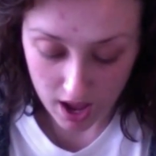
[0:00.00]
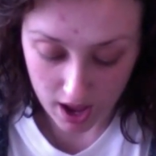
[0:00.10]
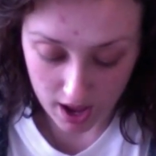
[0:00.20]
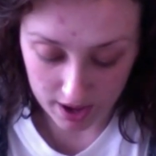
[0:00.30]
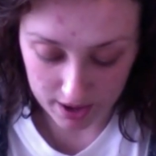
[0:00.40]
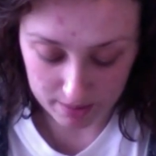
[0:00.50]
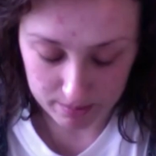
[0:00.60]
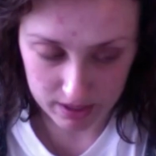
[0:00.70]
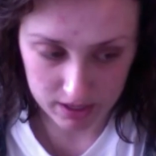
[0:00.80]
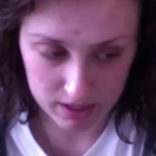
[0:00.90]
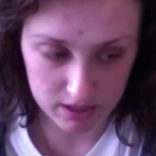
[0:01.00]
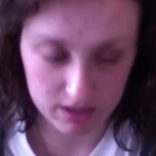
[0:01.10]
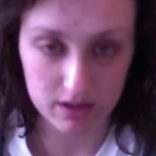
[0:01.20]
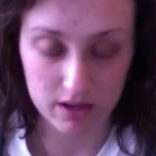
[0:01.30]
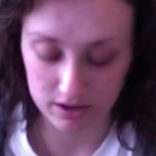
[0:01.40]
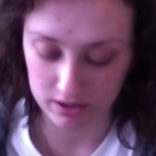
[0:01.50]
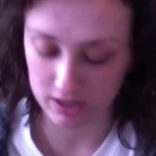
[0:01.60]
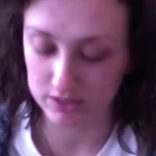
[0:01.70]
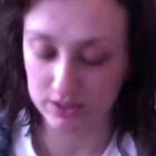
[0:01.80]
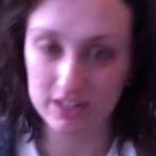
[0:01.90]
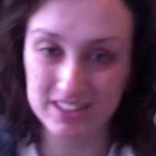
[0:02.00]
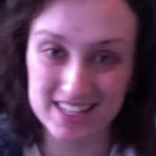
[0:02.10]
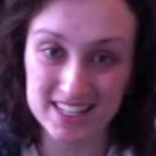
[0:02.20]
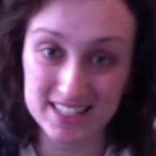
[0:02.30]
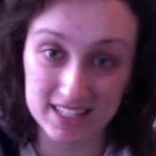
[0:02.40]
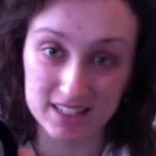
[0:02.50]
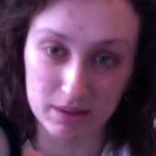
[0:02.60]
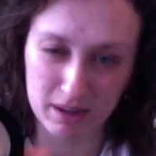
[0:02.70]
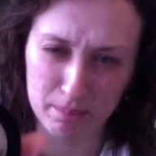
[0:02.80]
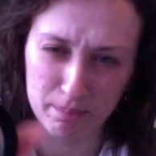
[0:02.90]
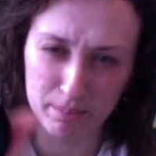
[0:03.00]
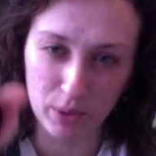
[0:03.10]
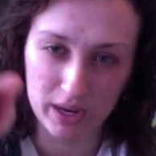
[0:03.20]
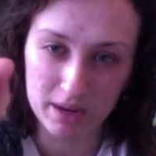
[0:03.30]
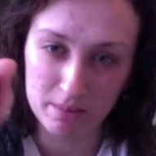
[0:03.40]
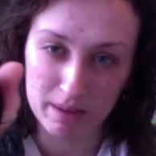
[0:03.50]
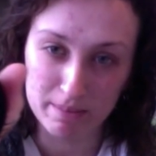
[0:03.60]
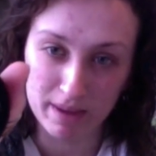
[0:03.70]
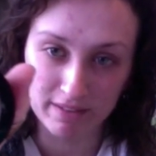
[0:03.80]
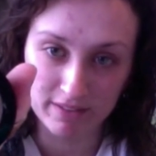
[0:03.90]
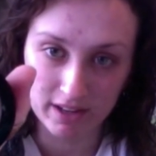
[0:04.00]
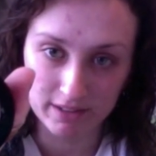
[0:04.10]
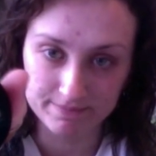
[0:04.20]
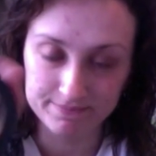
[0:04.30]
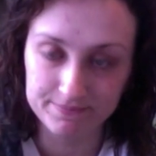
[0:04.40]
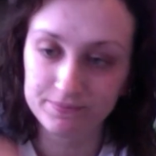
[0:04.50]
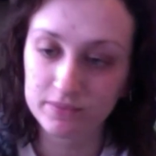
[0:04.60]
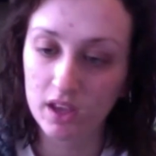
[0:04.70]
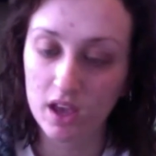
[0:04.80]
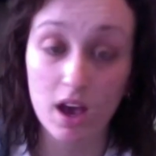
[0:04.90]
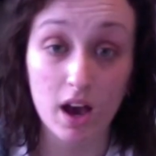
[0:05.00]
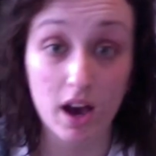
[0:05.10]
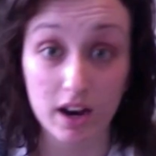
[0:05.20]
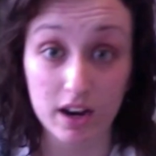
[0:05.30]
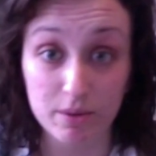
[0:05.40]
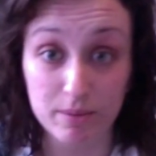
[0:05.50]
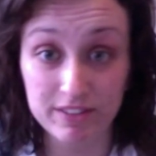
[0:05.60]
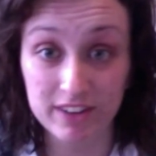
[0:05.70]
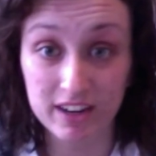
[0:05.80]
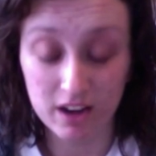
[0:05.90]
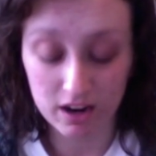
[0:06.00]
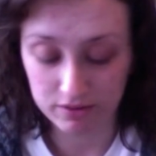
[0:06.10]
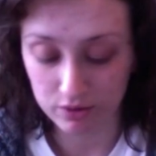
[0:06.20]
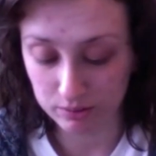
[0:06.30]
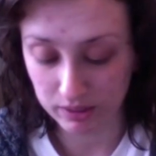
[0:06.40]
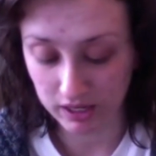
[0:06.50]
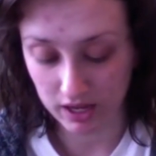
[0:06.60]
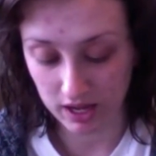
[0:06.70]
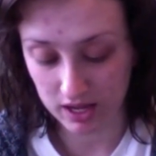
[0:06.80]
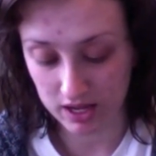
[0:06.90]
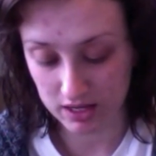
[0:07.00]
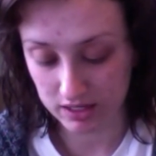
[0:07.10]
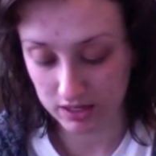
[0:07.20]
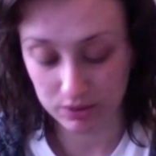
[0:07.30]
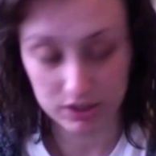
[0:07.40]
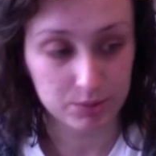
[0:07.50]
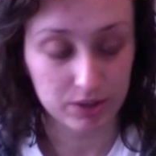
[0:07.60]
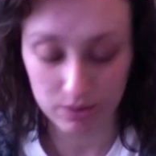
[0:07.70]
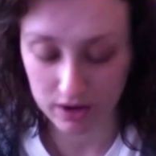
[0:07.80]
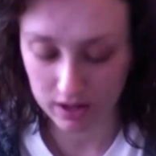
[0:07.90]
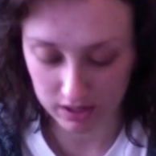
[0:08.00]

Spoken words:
Okay, so I use this. It's like Boi-ing by Benefit. I don't know, my friend got it for me and it works pretty well.